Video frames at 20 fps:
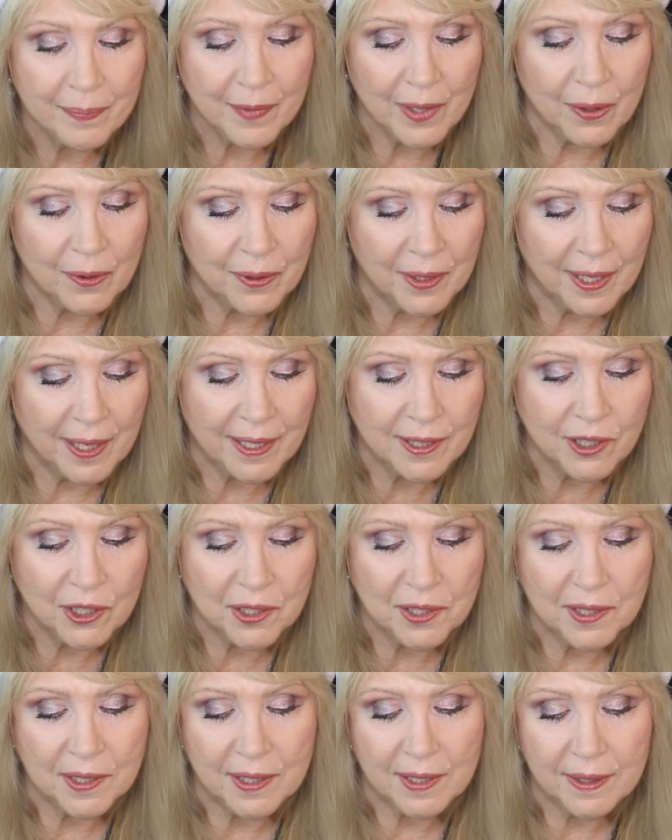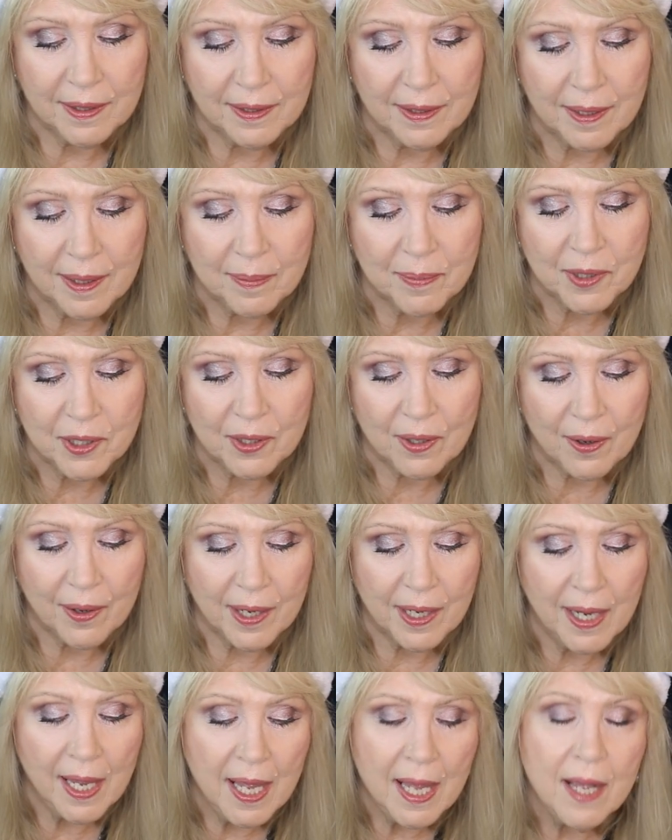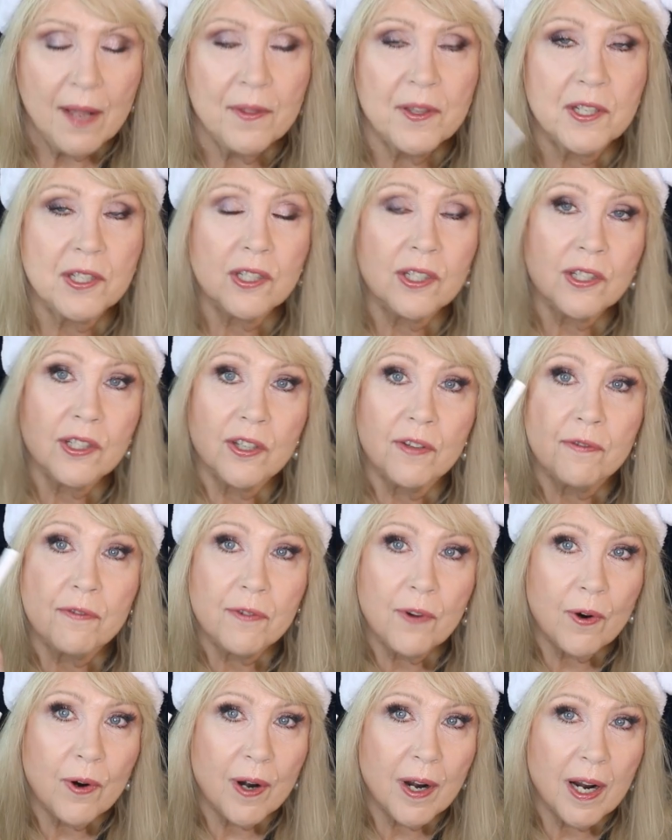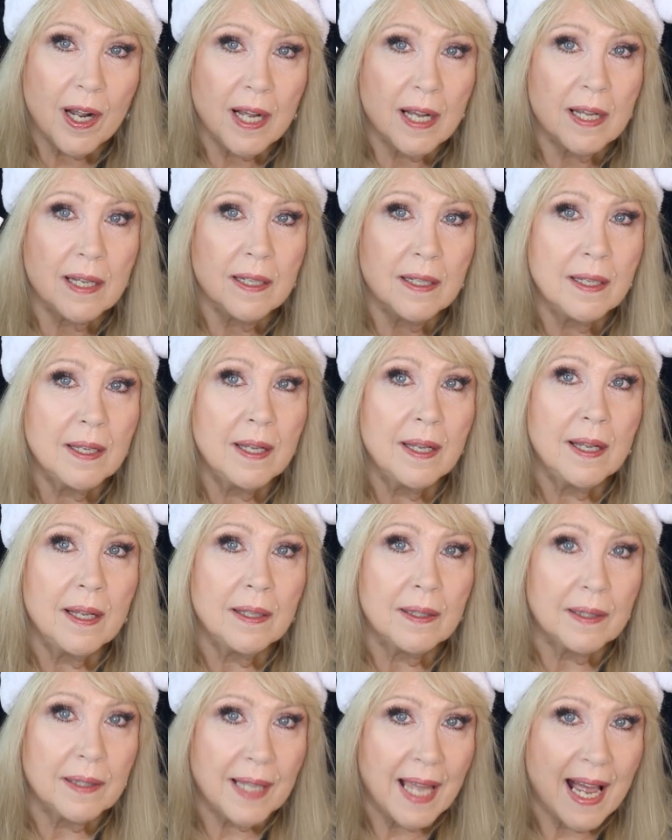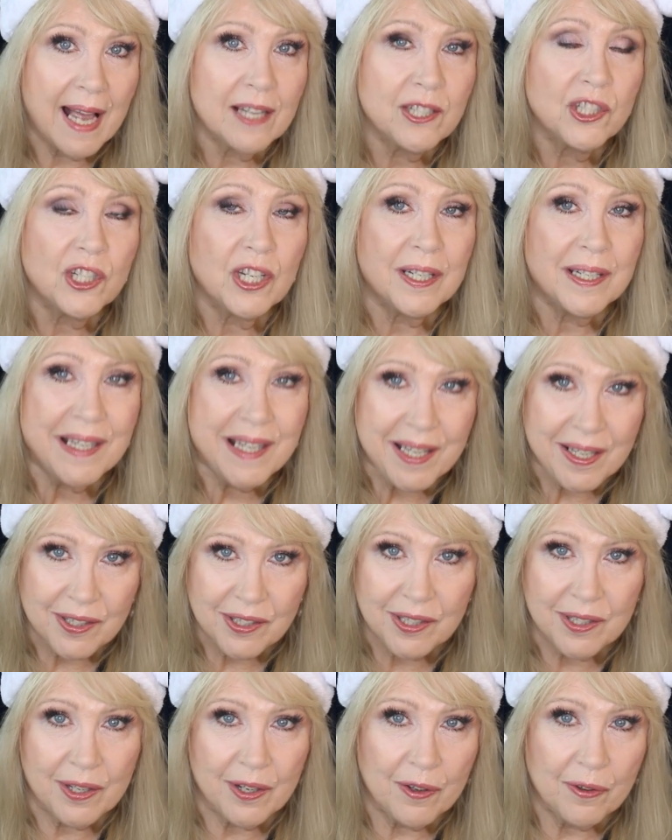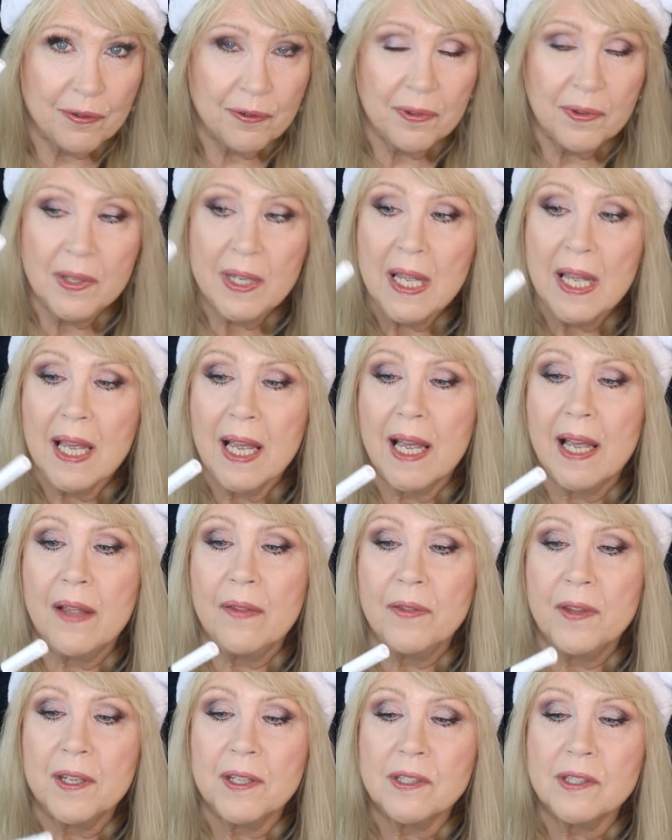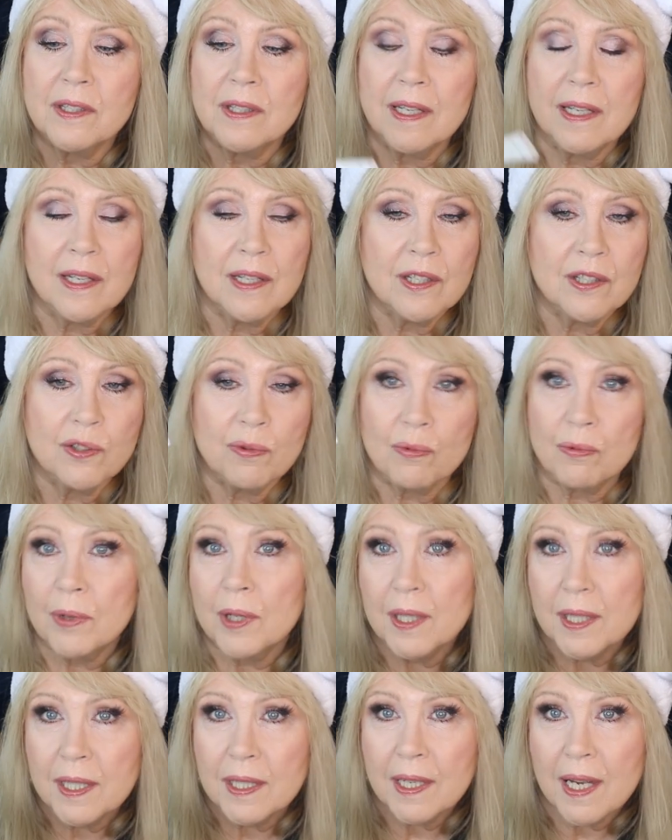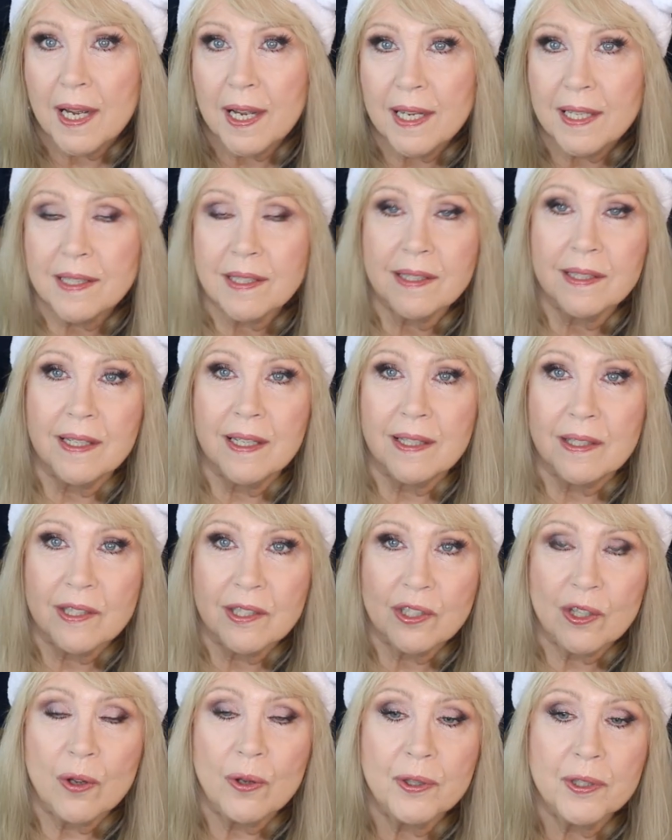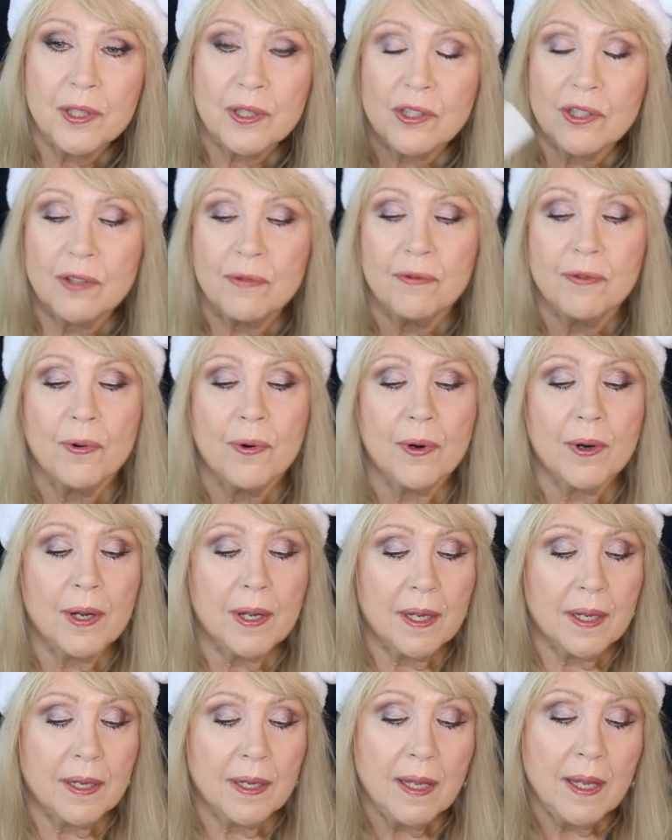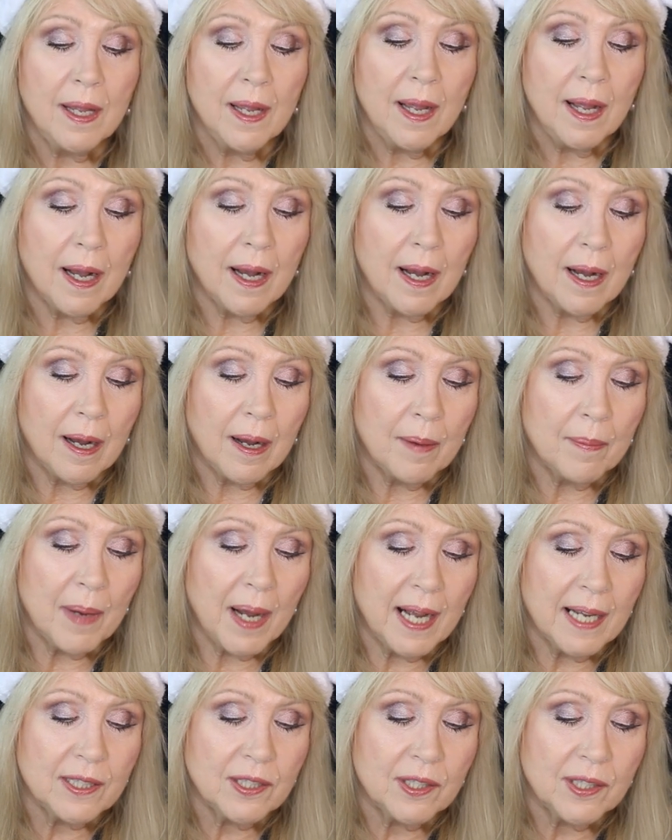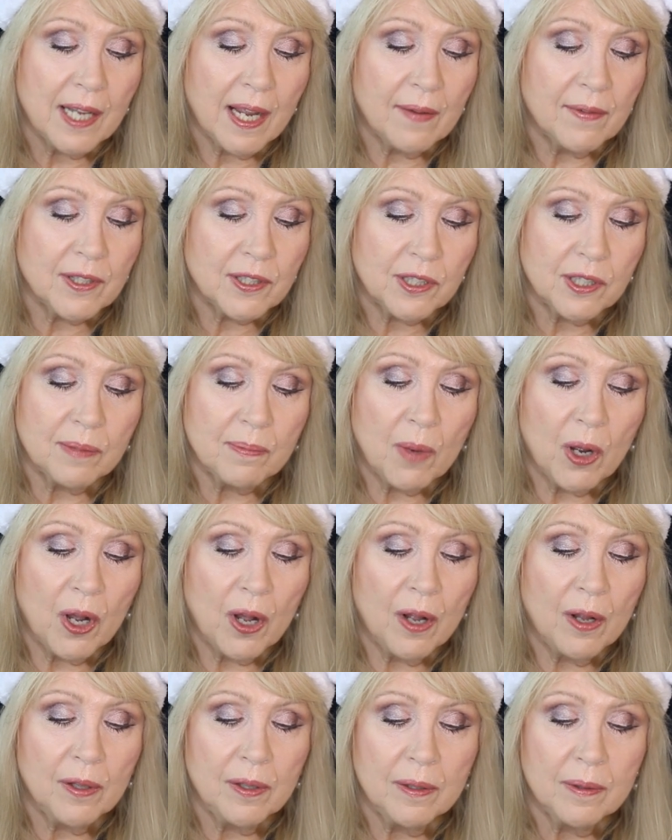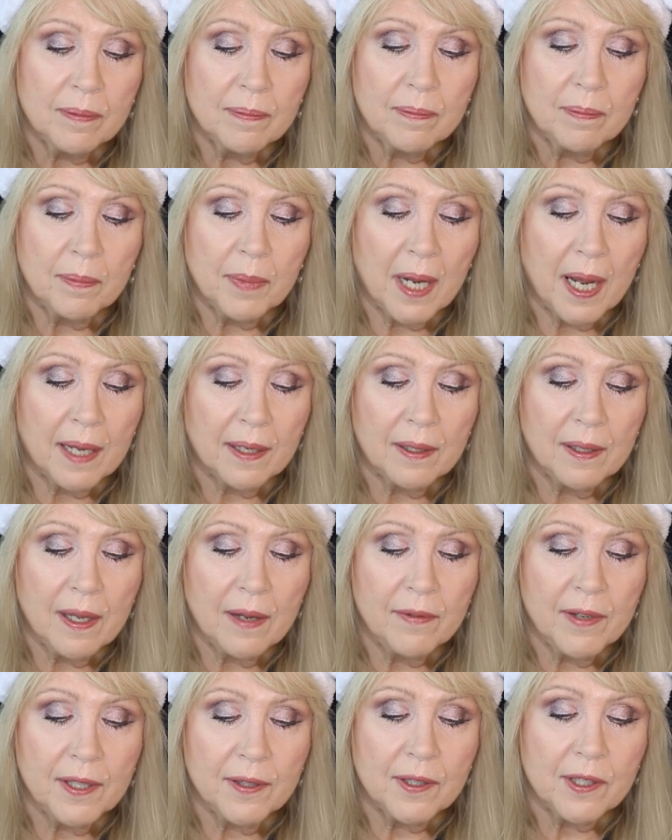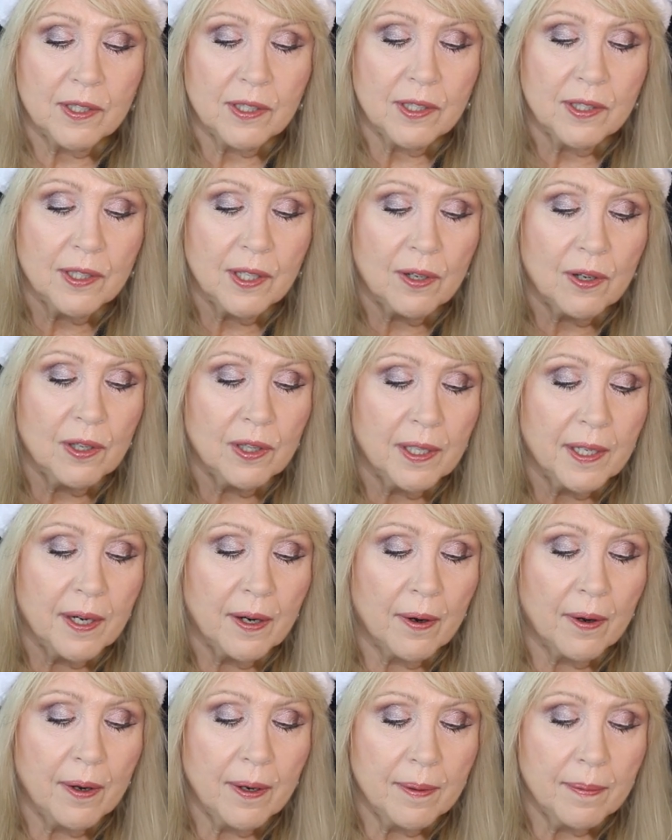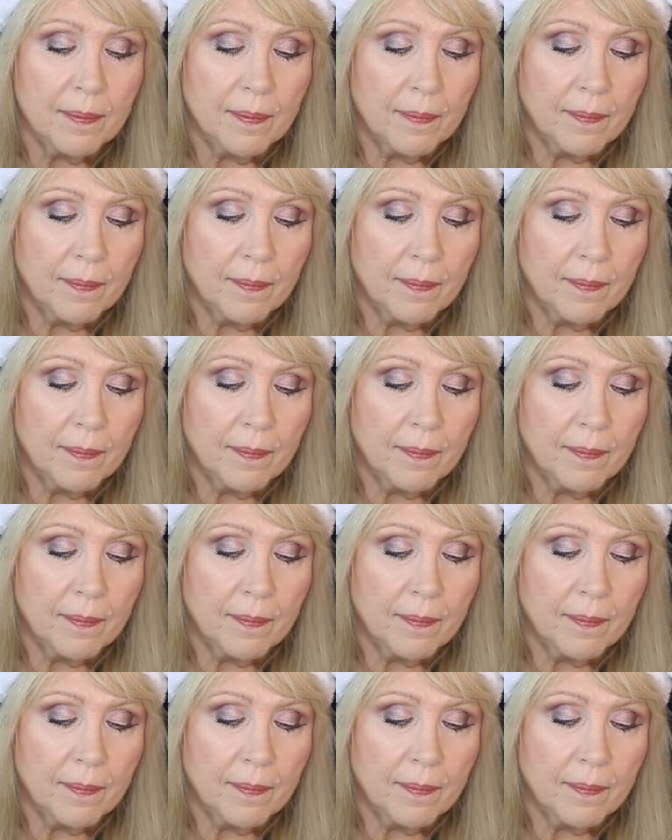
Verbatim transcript: okay, I just did. I'm sorry. This is Sephora Lash Adhesive. And this is really nice. It's sold in Sephora. I just have a small bottle of it. This is the clear.